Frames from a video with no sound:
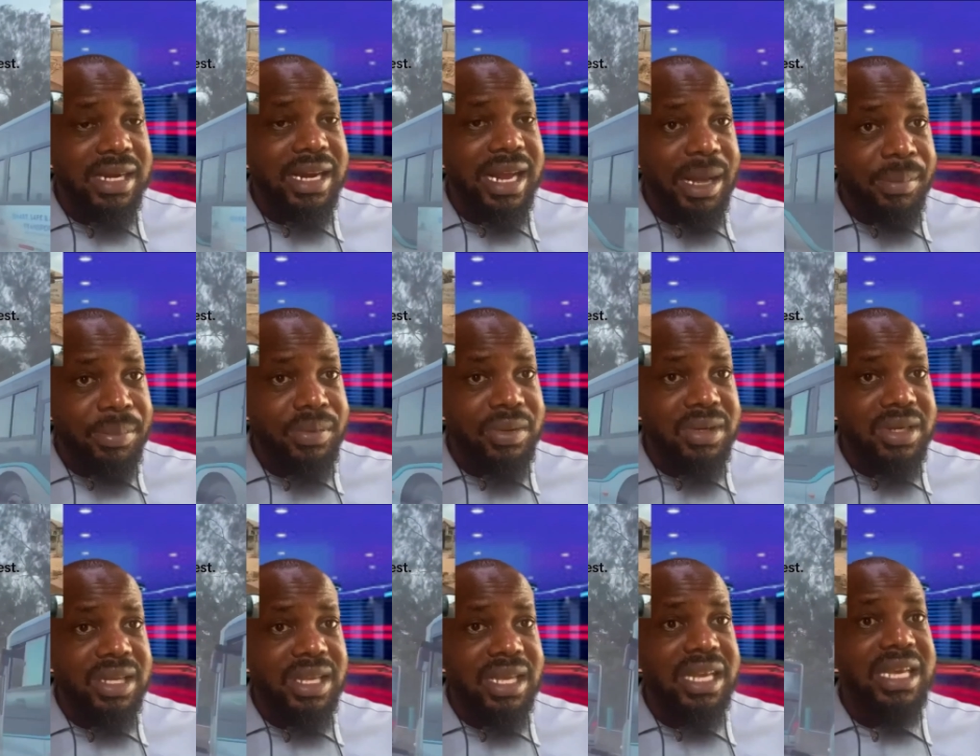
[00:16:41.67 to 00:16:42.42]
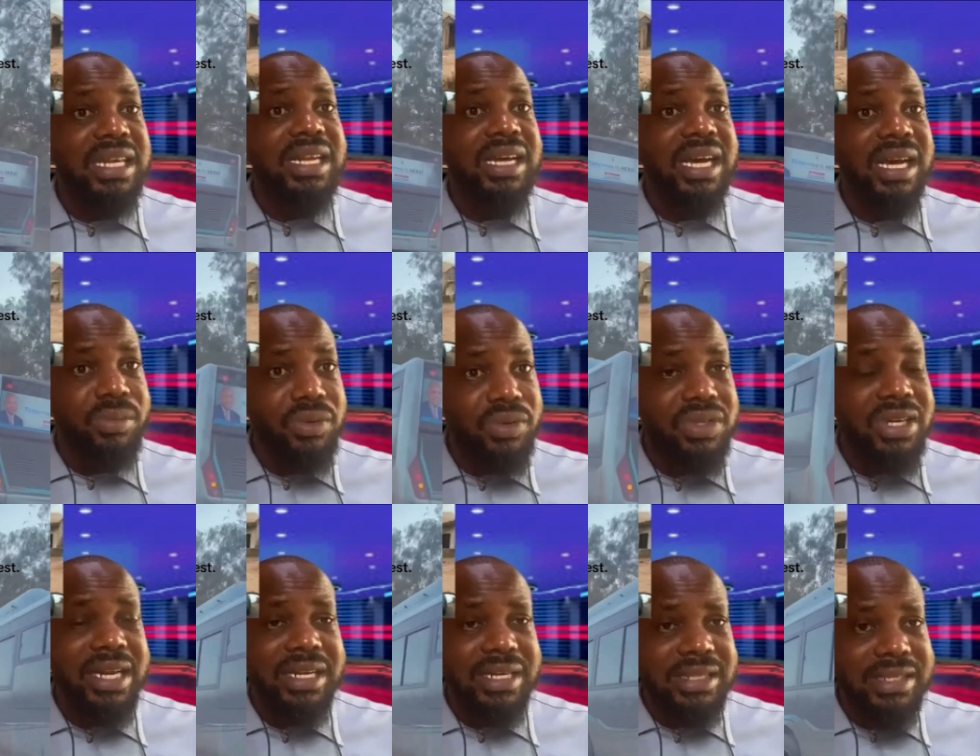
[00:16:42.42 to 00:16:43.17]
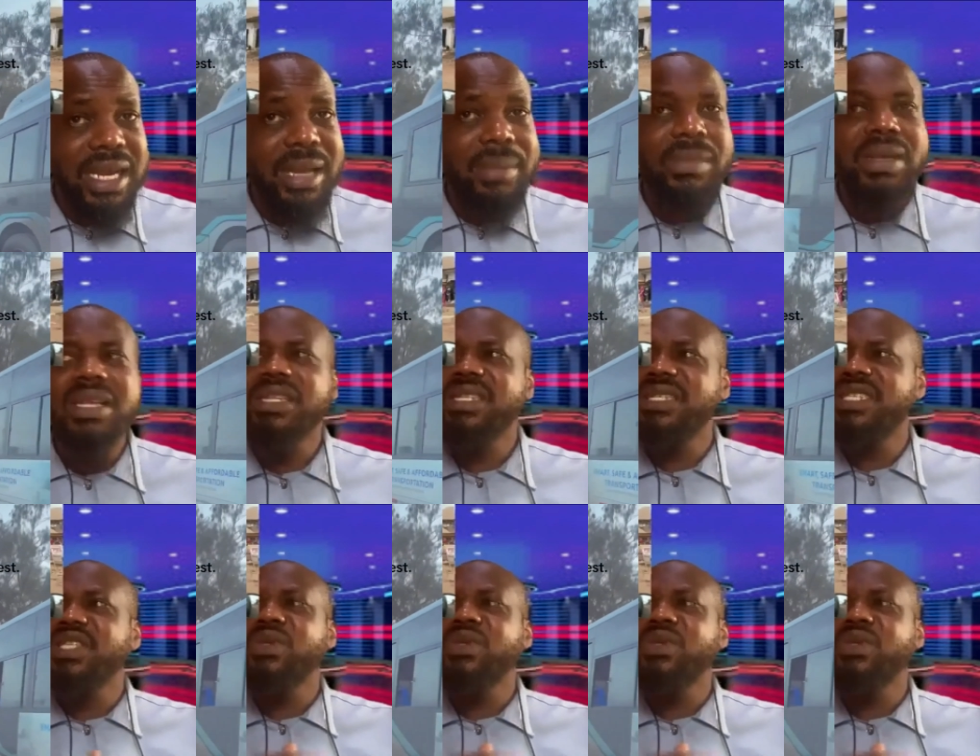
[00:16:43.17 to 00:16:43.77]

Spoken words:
that happened in Abuja at the time.